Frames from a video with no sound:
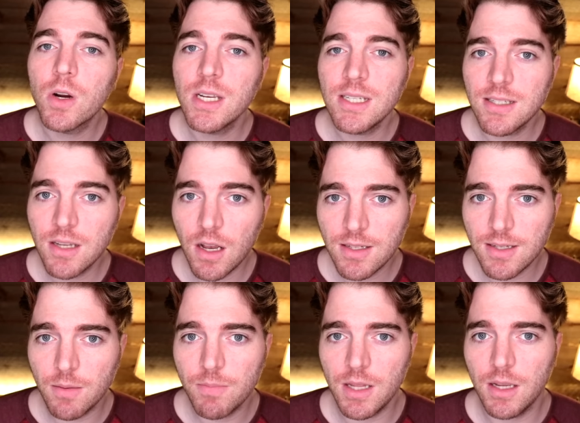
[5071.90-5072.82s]
where he saw
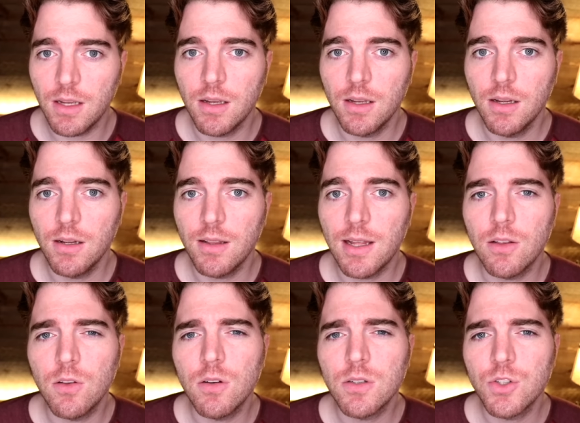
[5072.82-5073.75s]
something
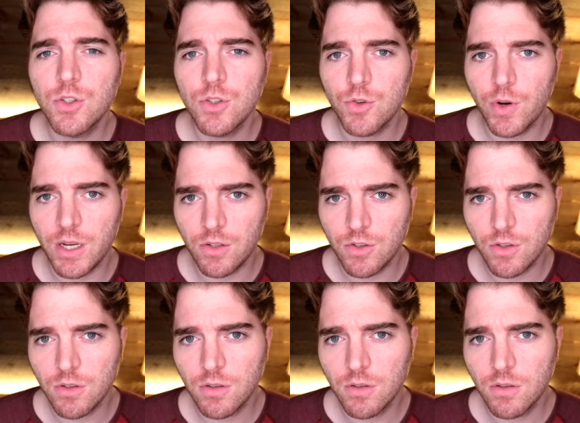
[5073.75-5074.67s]
that looked strange.